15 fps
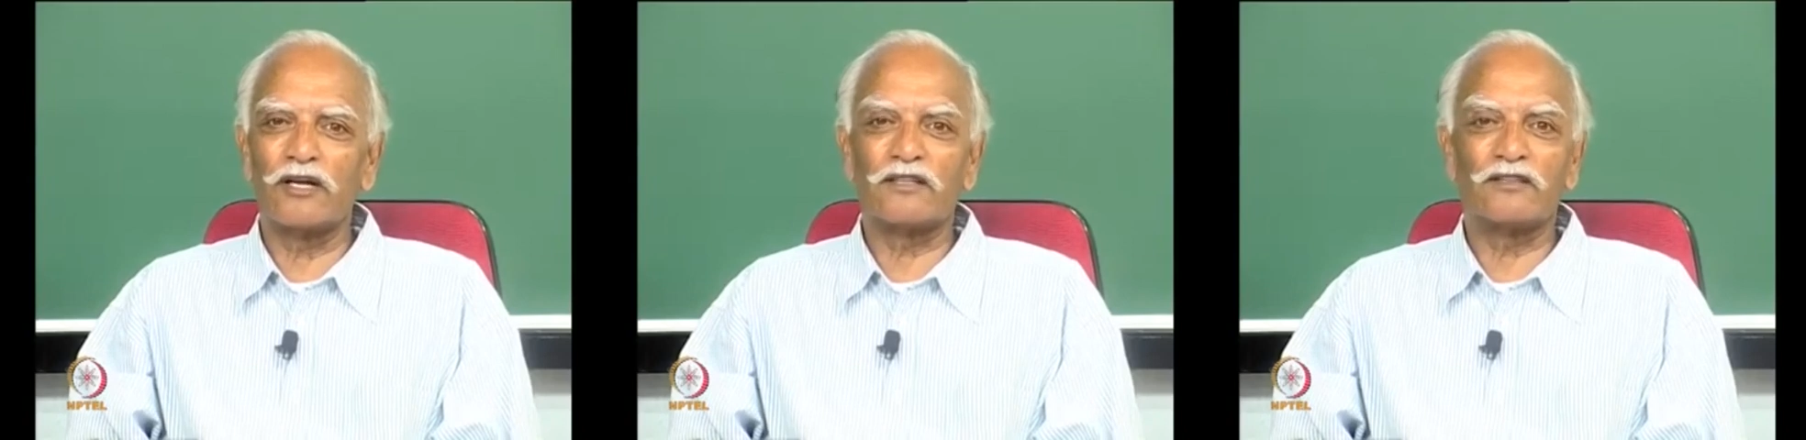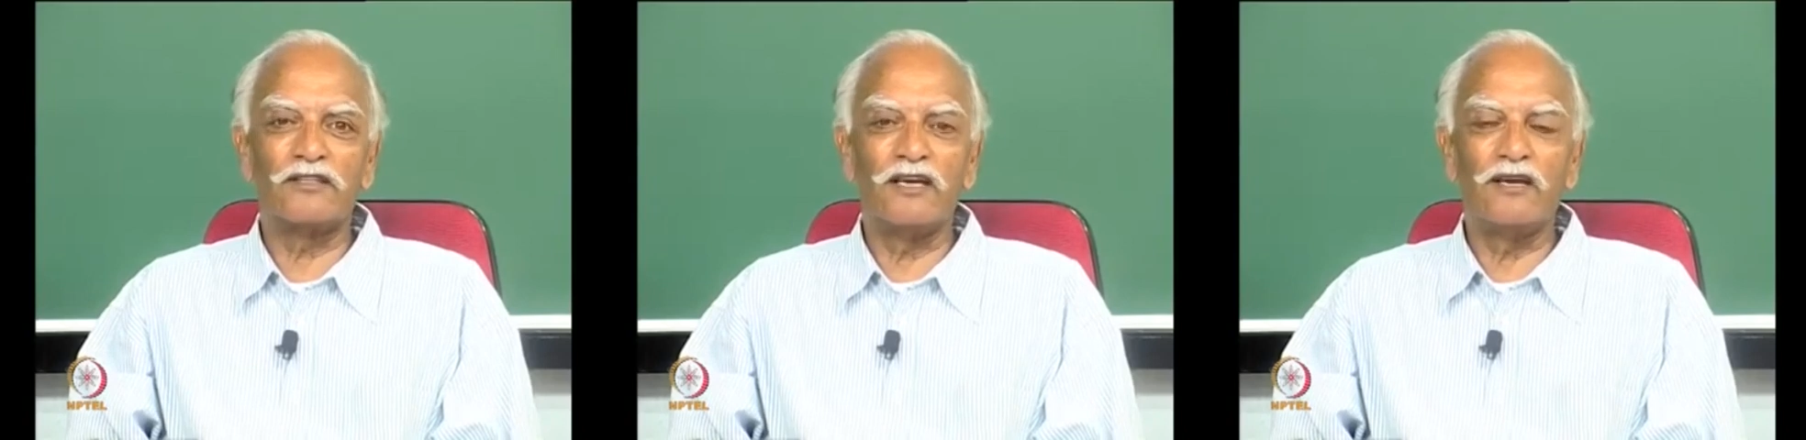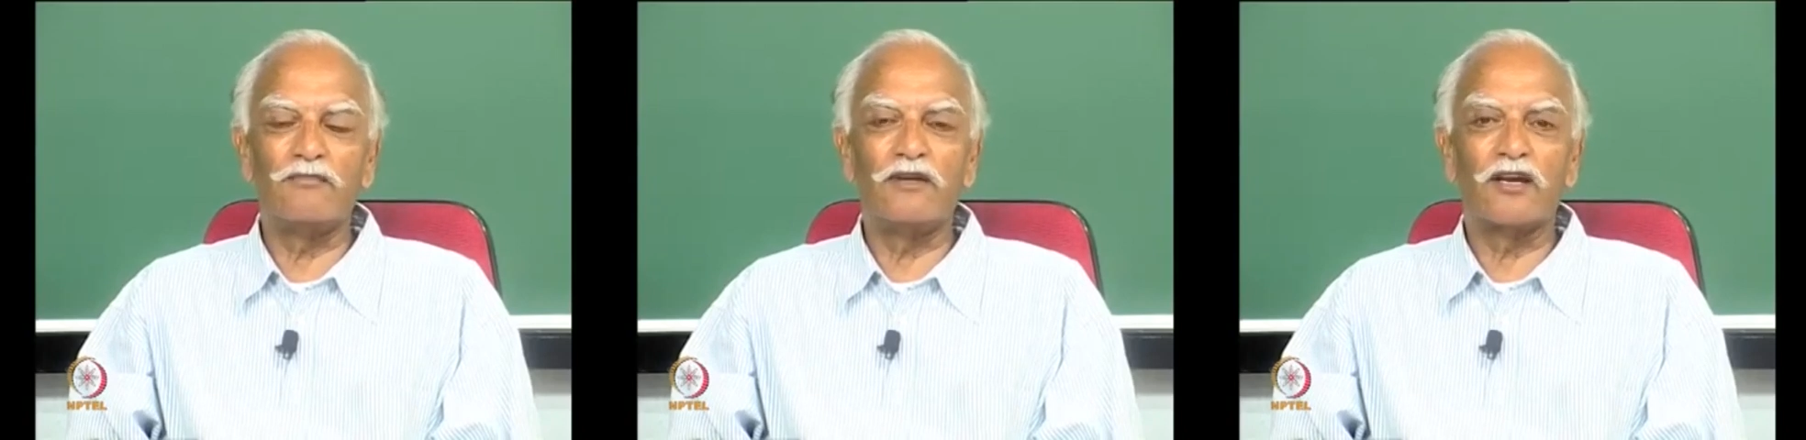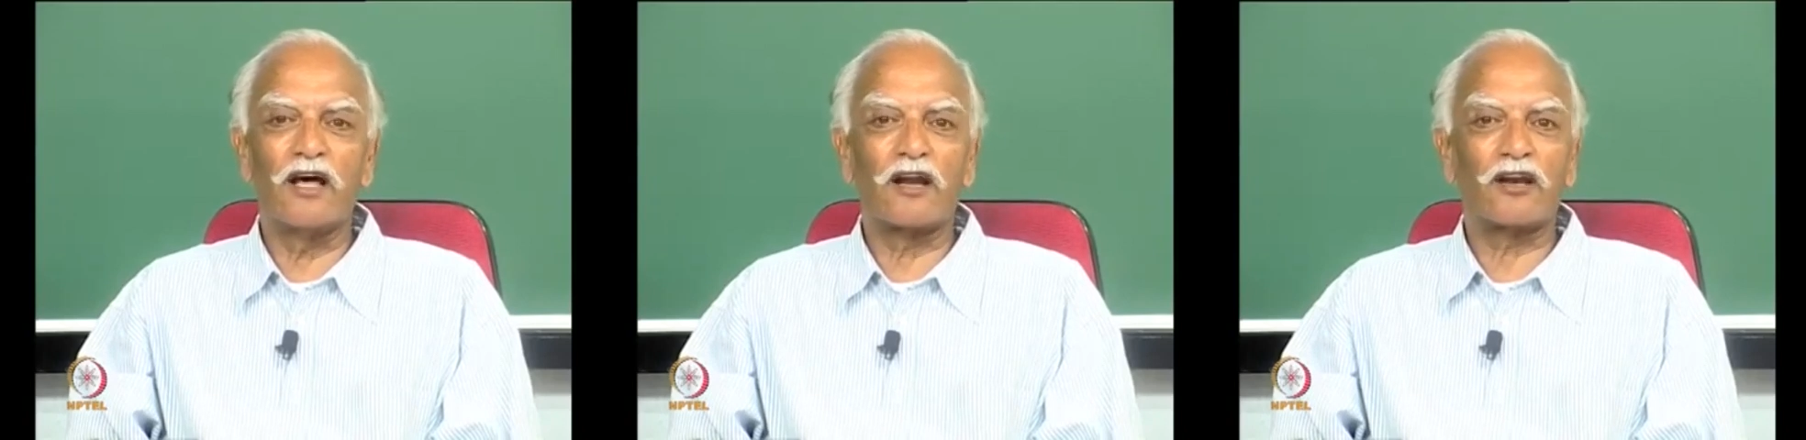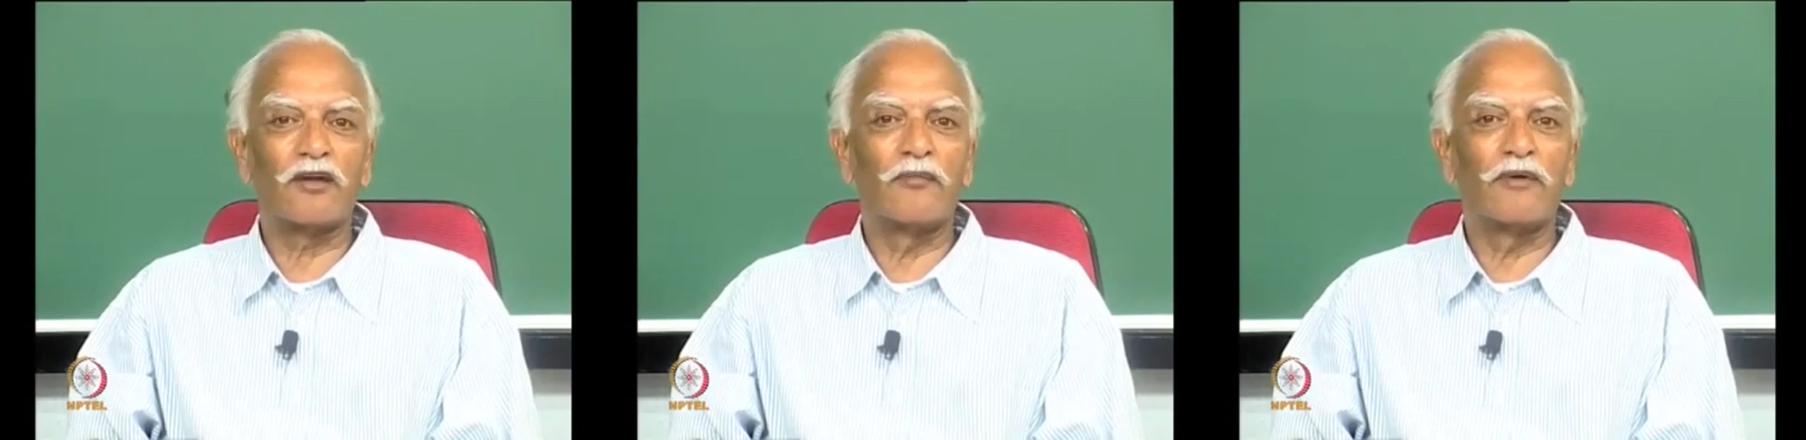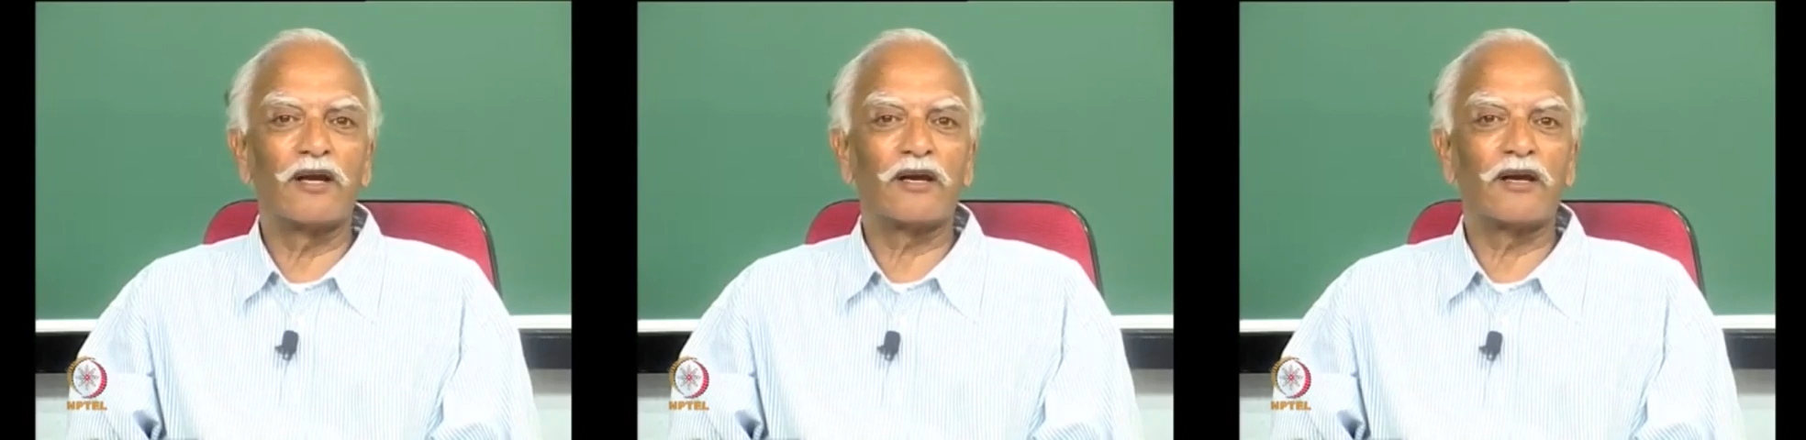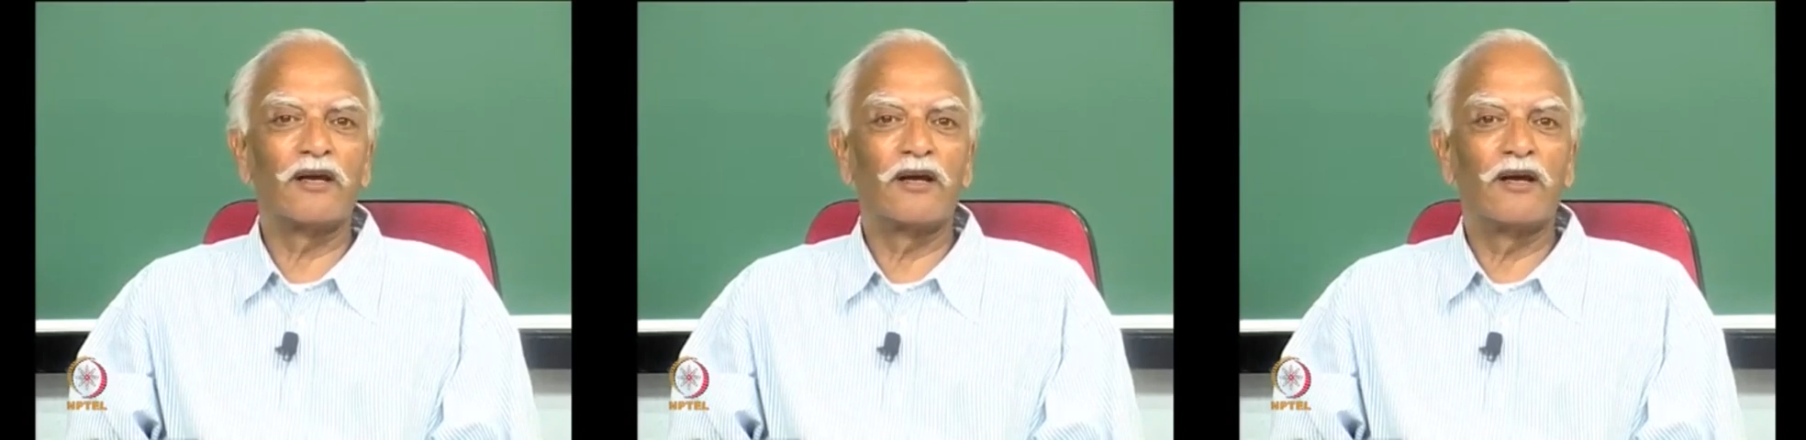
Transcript: a theme in argument